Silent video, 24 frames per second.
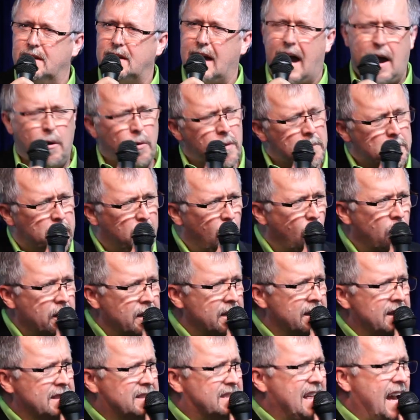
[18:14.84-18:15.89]
How
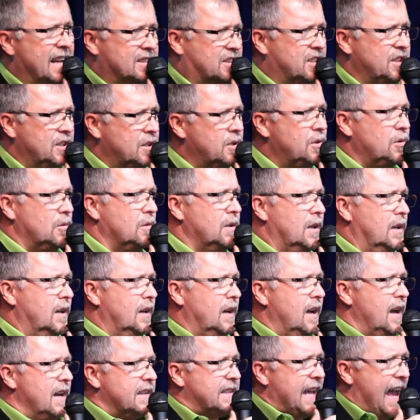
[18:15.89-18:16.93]
important is that to you,
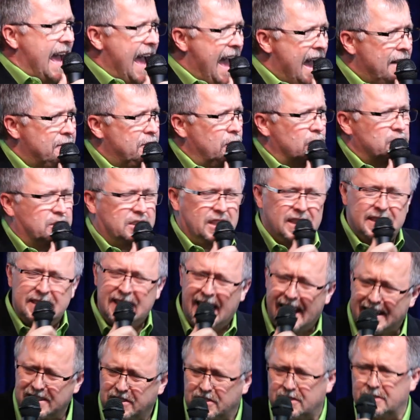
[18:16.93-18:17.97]
to have those
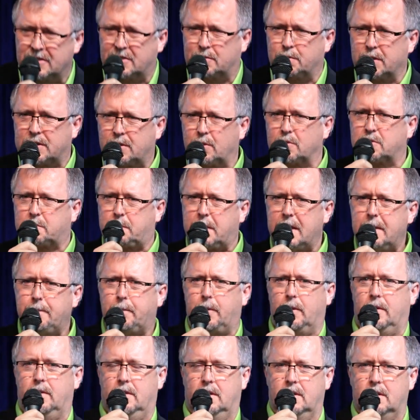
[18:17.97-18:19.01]
connections with those
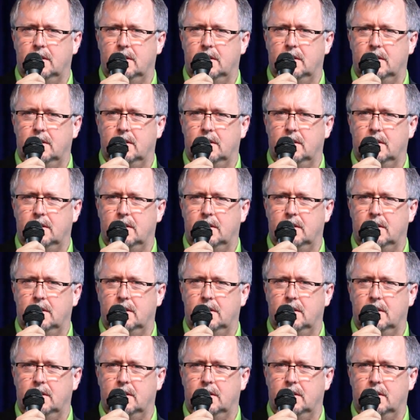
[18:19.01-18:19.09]
people?